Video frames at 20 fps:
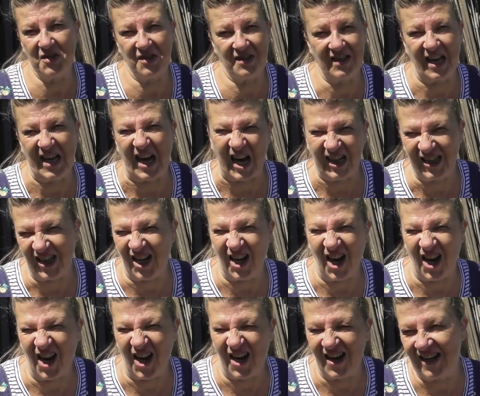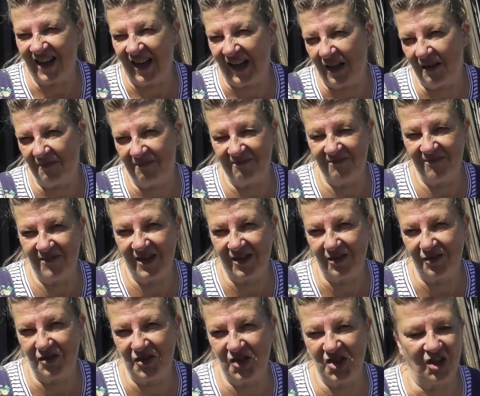just like ah, ah, ah, I like a, a
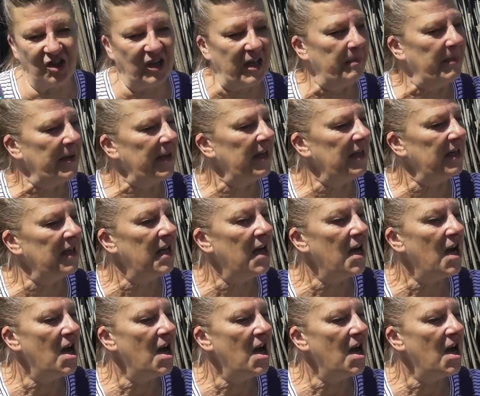good chunky bean